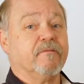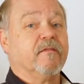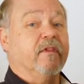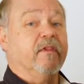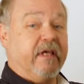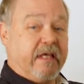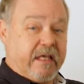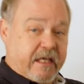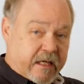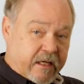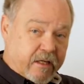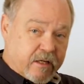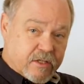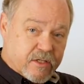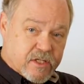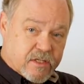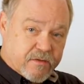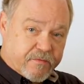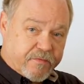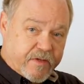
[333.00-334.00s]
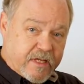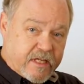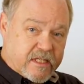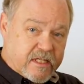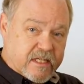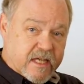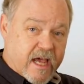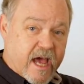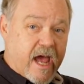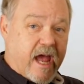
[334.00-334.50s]
The in is the feed
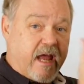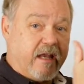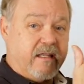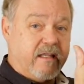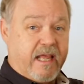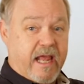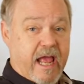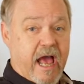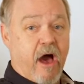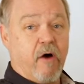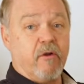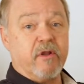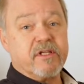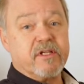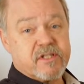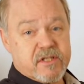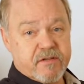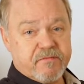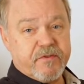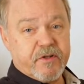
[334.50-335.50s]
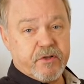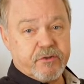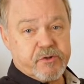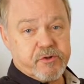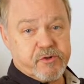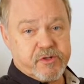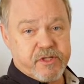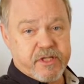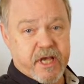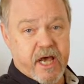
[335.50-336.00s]
side, the out is the
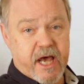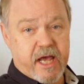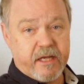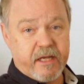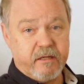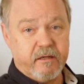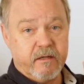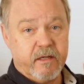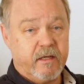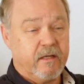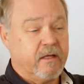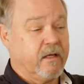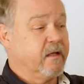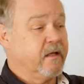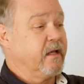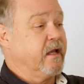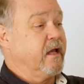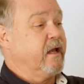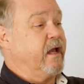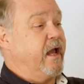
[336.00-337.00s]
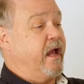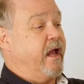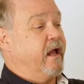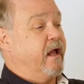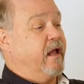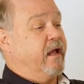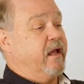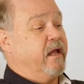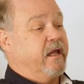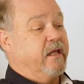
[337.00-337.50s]
filtered side.
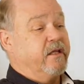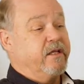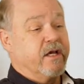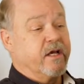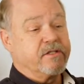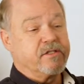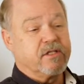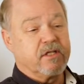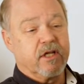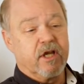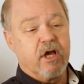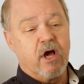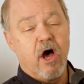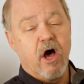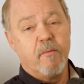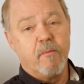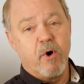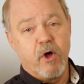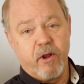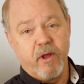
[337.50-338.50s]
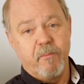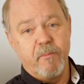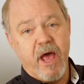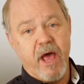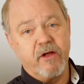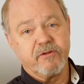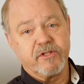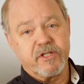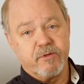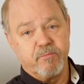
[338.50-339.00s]
It doesn't come on a
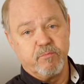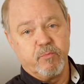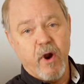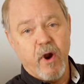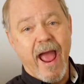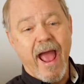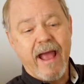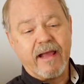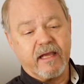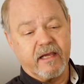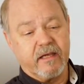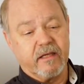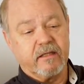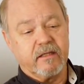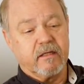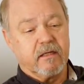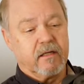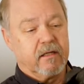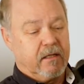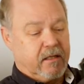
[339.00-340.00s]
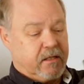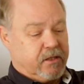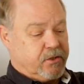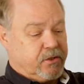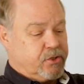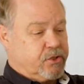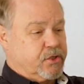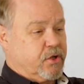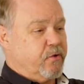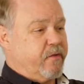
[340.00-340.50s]
mounted bracket
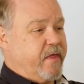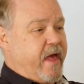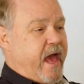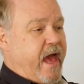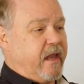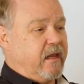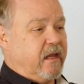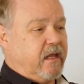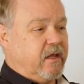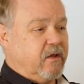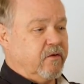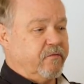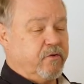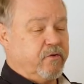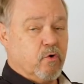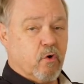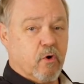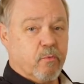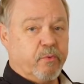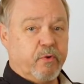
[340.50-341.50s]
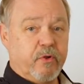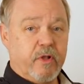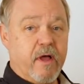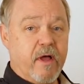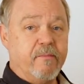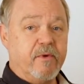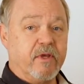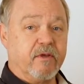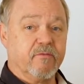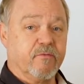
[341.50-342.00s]
so that if your
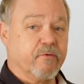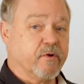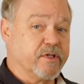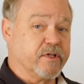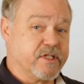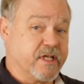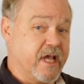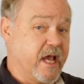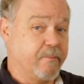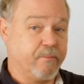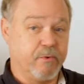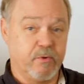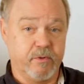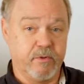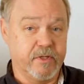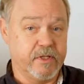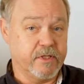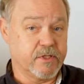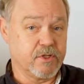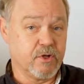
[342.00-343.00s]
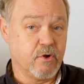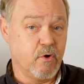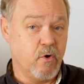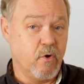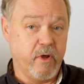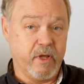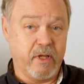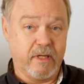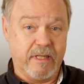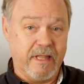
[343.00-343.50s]
plumbing, for example, is
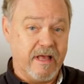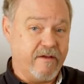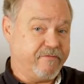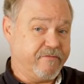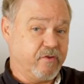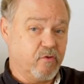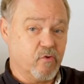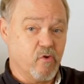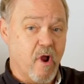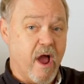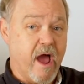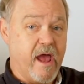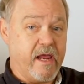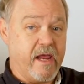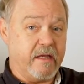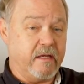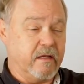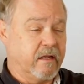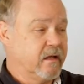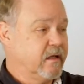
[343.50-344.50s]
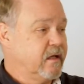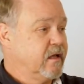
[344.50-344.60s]
going left to right,